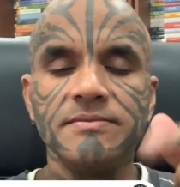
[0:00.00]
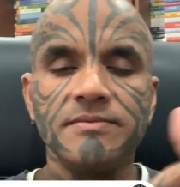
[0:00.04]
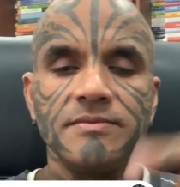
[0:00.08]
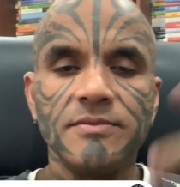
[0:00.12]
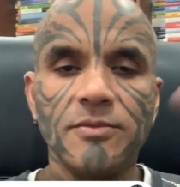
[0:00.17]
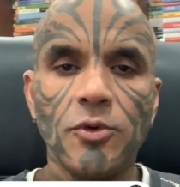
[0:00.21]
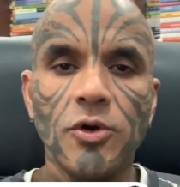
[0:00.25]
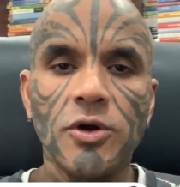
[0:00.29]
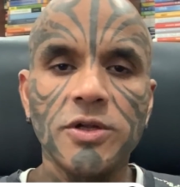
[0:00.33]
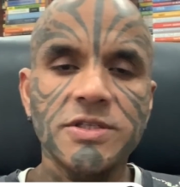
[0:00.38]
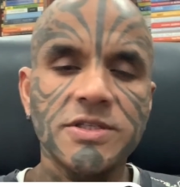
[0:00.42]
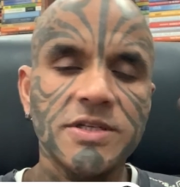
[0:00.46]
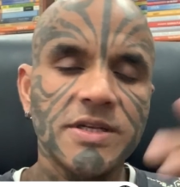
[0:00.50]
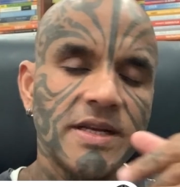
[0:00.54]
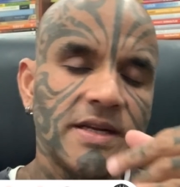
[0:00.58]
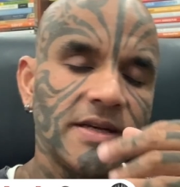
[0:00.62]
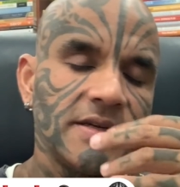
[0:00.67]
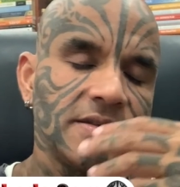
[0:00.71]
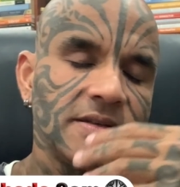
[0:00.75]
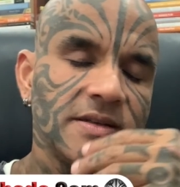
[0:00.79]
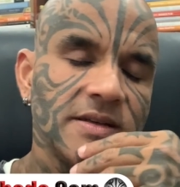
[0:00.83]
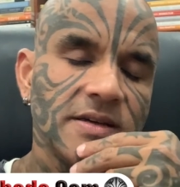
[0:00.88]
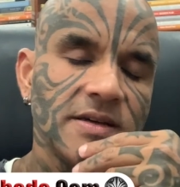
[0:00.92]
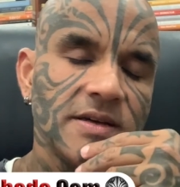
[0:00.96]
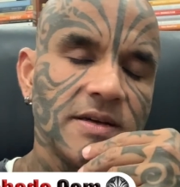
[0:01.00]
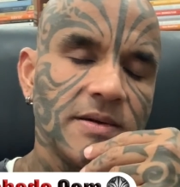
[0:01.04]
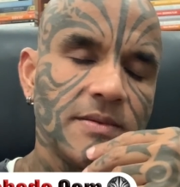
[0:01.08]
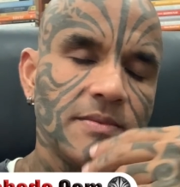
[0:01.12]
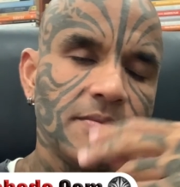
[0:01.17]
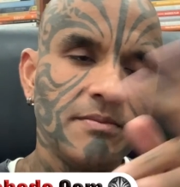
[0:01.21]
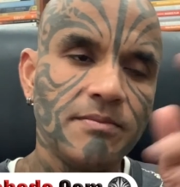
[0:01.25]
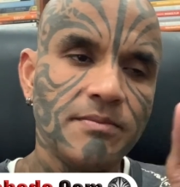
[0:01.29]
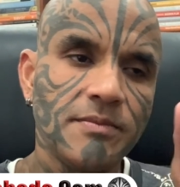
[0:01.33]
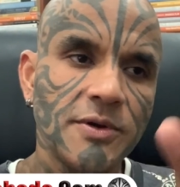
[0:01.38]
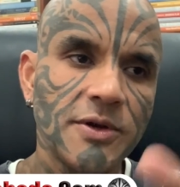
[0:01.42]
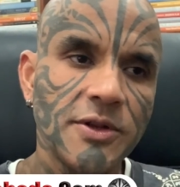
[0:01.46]
Watch and uh,
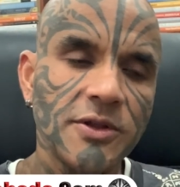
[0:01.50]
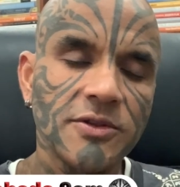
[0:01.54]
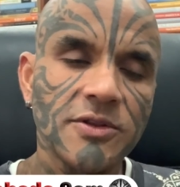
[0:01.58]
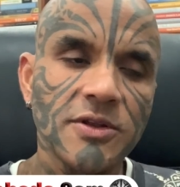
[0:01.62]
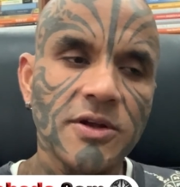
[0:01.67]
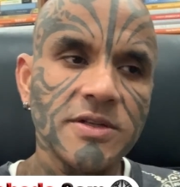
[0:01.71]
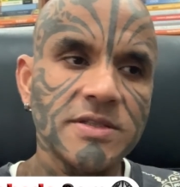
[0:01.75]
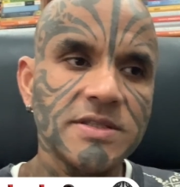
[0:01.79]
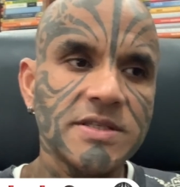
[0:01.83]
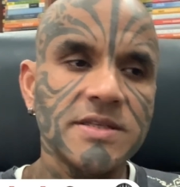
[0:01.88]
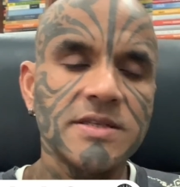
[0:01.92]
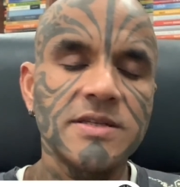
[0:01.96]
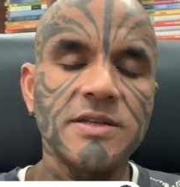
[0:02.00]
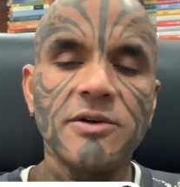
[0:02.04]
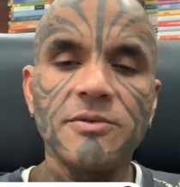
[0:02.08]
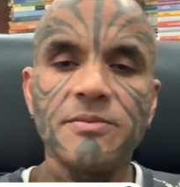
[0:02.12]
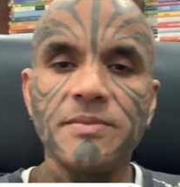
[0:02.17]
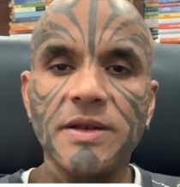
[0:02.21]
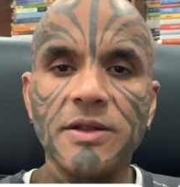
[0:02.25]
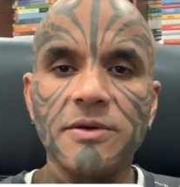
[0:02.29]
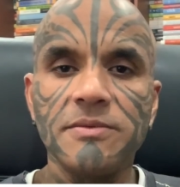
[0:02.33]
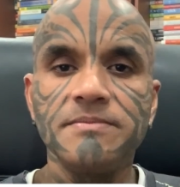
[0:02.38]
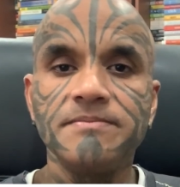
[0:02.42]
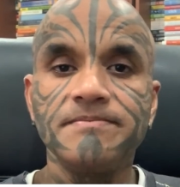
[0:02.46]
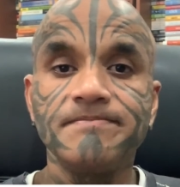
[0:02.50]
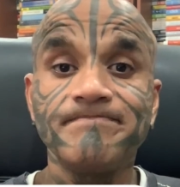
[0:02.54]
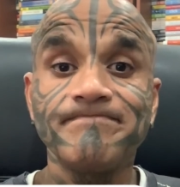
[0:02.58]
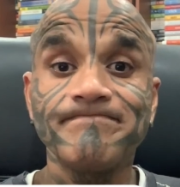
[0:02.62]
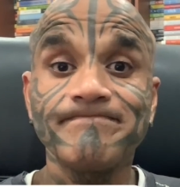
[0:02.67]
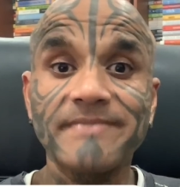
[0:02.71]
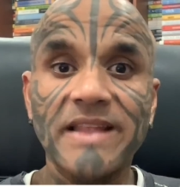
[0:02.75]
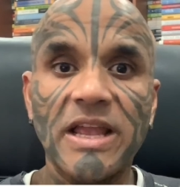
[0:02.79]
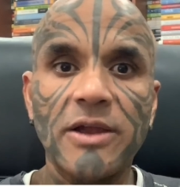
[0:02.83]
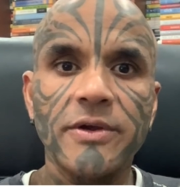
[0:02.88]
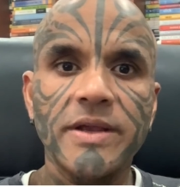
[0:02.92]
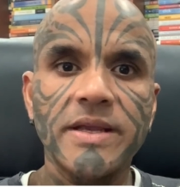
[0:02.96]
put your thoughts down below.
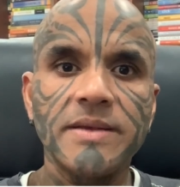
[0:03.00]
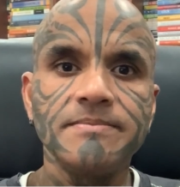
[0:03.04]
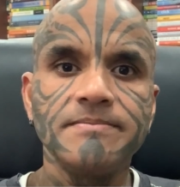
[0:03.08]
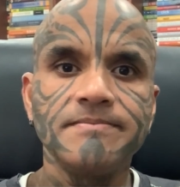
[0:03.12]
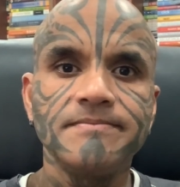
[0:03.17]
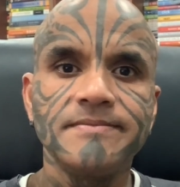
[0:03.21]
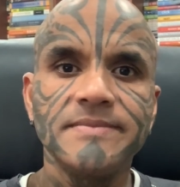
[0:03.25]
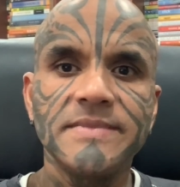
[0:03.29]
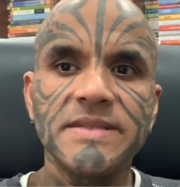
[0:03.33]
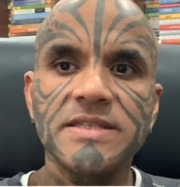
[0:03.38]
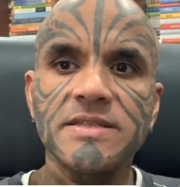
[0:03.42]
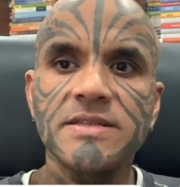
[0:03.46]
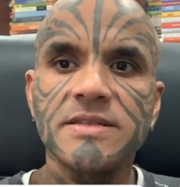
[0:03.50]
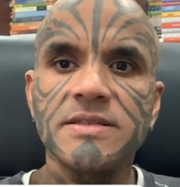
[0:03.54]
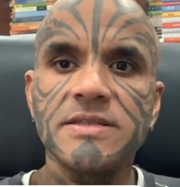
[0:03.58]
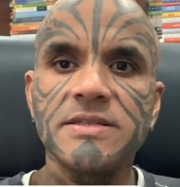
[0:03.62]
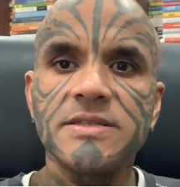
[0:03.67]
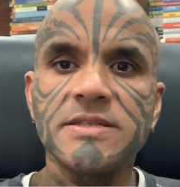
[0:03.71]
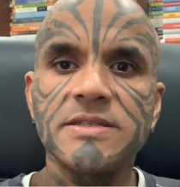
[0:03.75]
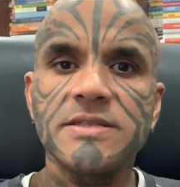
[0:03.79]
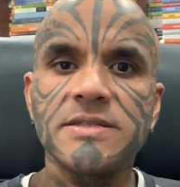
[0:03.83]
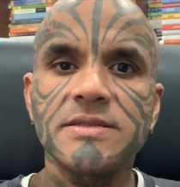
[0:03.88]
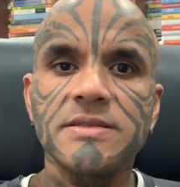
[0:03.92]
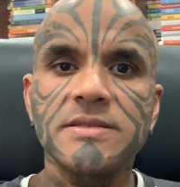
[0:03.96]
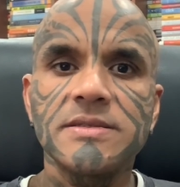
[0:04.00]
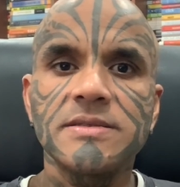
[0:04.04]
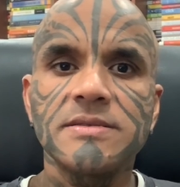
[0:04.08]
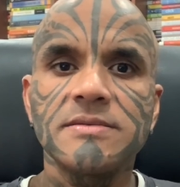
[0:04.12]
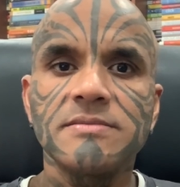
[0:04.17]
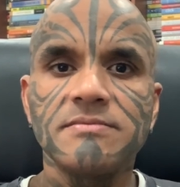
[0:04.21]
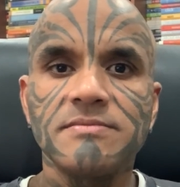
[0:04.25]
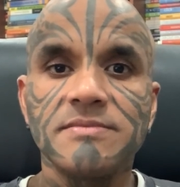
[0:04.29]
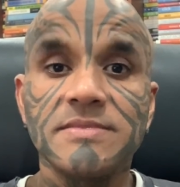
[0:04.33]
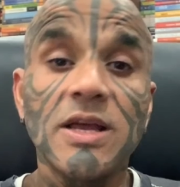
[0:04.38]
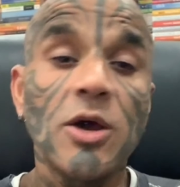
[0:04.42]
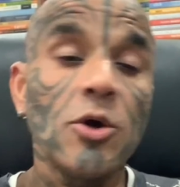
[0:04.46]
Okay, this is.
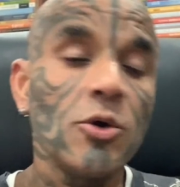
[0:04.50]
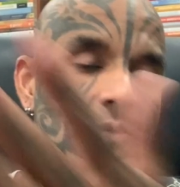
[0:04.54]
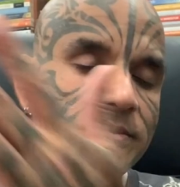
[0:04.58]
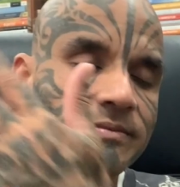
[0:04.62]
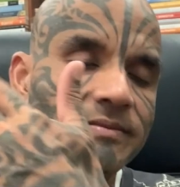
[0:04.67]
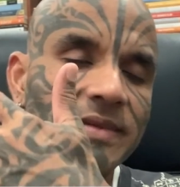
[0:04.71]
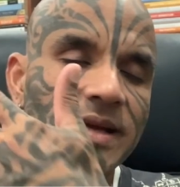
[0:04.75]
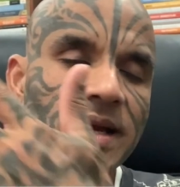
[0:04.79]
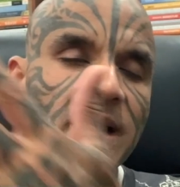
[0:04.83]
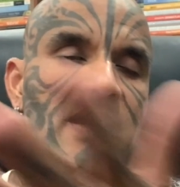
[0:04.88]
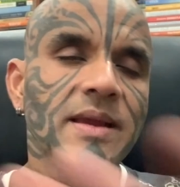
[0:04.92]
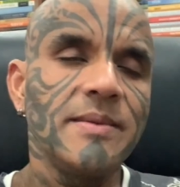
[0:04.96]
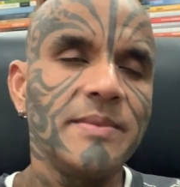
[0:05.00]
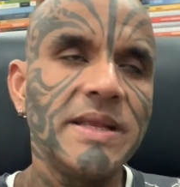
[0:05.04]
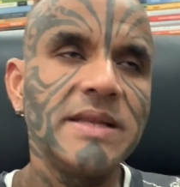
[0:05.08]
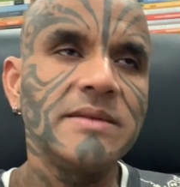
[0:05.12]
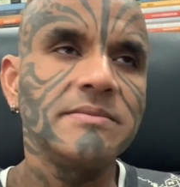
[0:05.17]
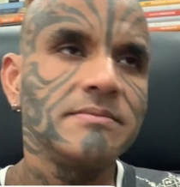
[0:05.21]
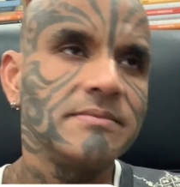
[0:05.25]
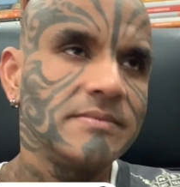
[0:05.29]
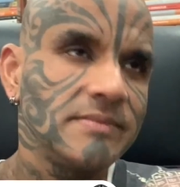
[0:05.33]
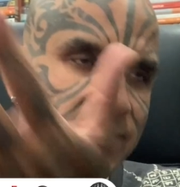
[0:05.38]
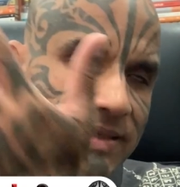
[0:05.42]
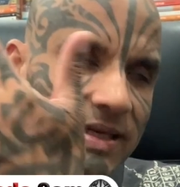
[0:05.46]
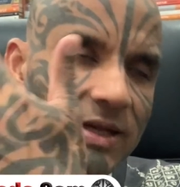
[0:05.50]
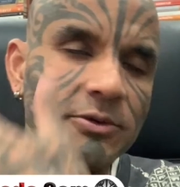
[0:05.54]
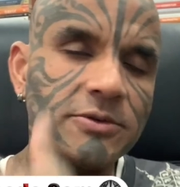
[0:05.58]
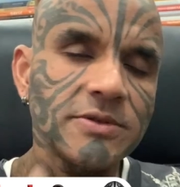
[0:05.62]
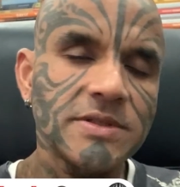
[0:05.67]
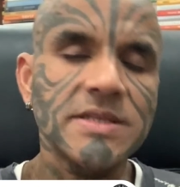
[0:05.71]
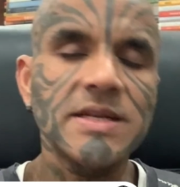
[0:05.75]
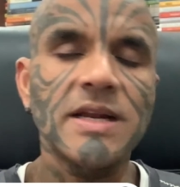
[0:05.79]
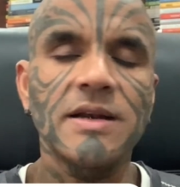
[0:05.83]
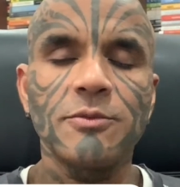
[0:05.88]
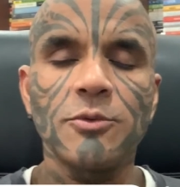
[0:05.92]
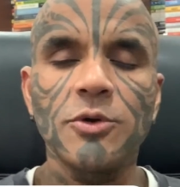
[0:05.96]
Oh, I mean, now
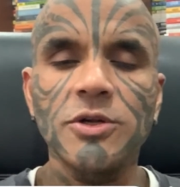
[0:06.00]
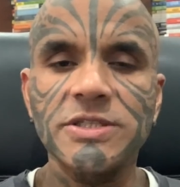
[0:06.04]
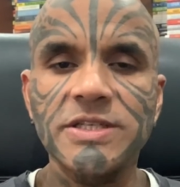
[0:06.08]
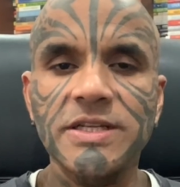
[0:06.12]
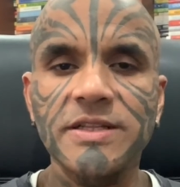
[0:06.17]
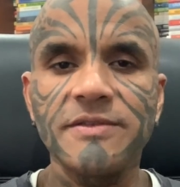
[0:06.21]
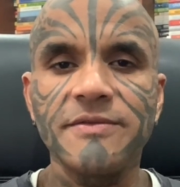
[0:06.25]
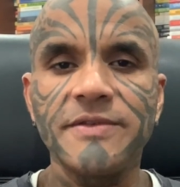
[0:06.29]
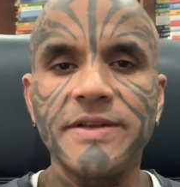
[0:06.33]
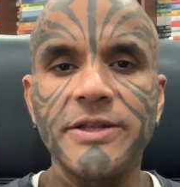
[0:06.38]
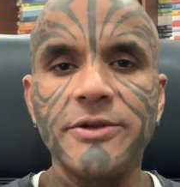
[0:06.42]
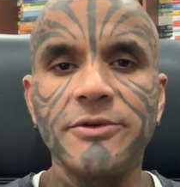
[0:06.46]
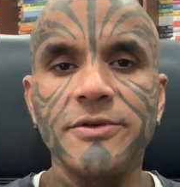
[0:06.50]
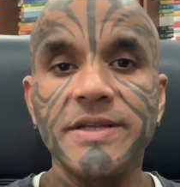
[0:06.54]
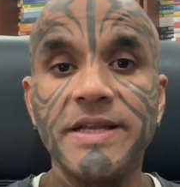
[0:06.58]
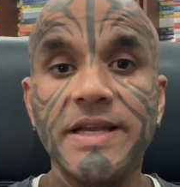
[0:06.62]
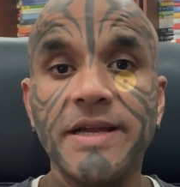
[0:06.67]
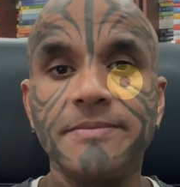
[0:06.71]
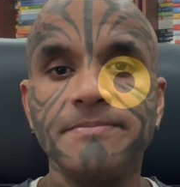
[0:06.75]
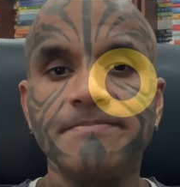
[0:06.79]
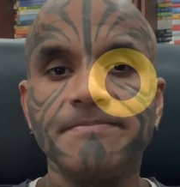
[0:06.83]
start watching the video. Yeah.